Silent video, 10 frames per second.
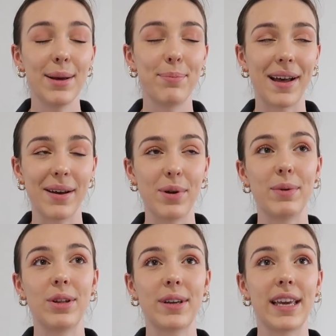But we
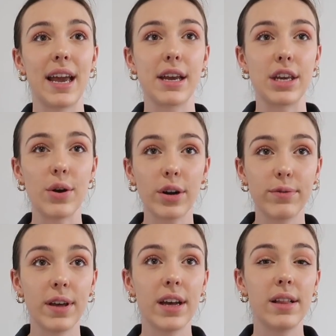were looking at
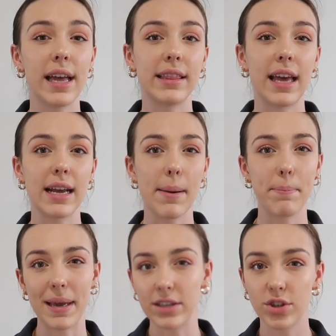Yorkville and
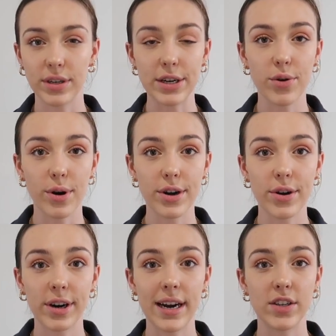like Bay Street
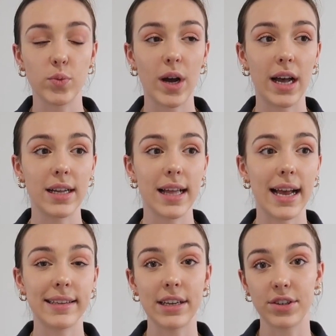corridor, as well
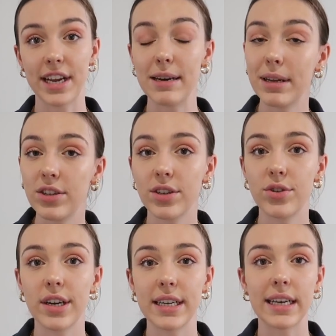as Entertainment
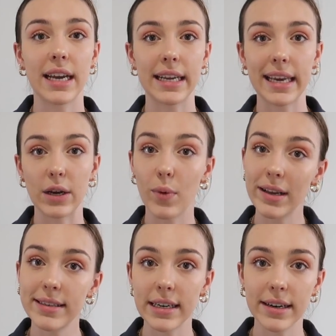District and kind of King
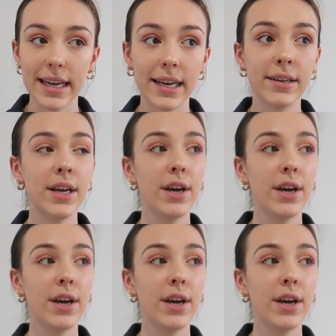West area.